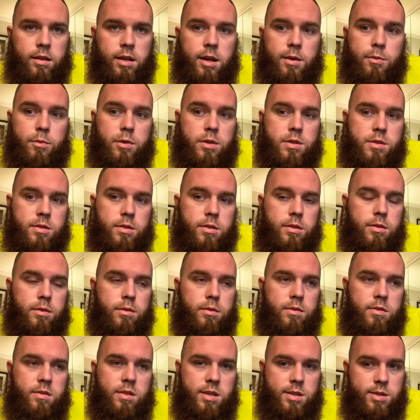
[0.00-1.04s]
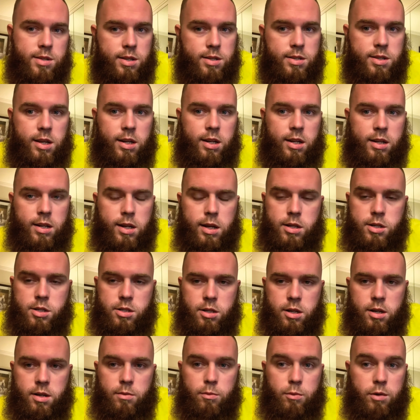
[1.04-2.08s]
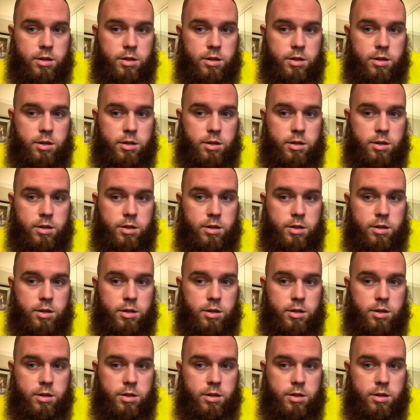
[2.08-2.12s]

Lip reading: Kenworth's new T680 Next Gen,